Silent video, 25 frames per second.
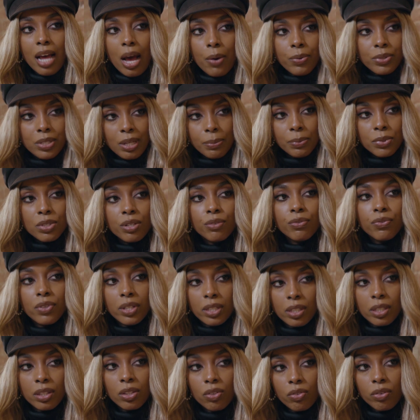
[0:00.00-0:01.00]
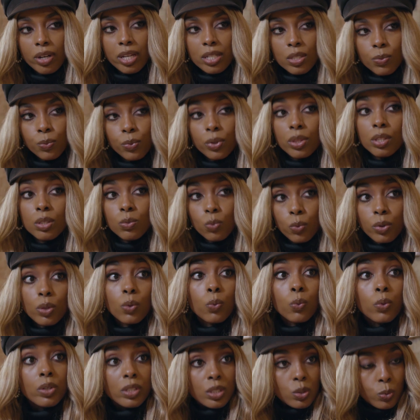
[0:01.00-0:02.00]
I was able to fill in the rest with
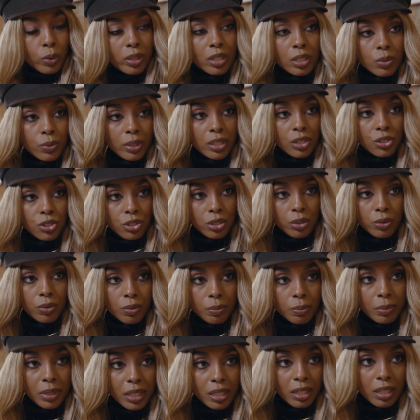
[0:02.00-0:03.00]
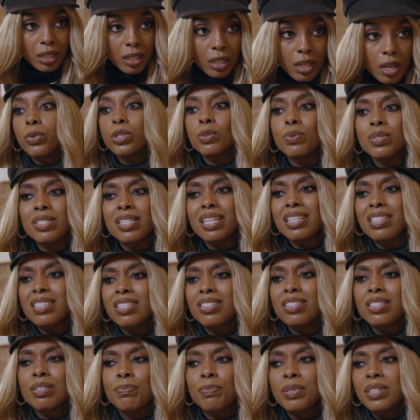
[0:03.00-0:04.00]
what 2020 showed me, which was like to
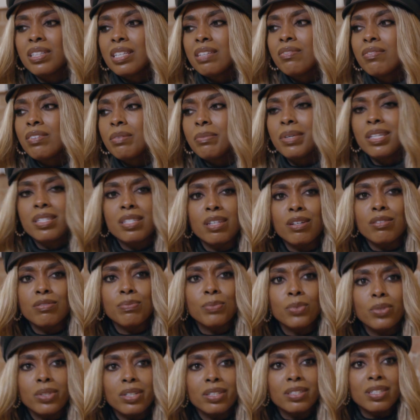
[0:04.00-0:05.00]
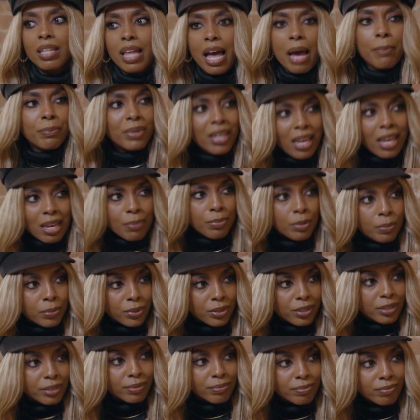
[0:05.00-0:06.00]
just believe in myself more, that I'm
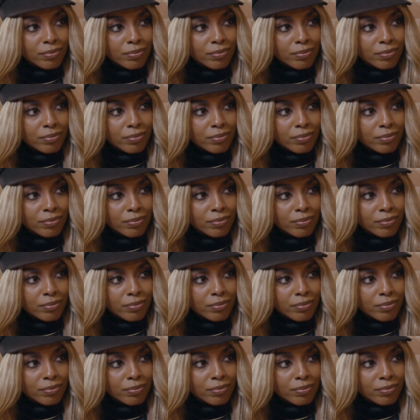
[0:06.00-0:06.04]
capable.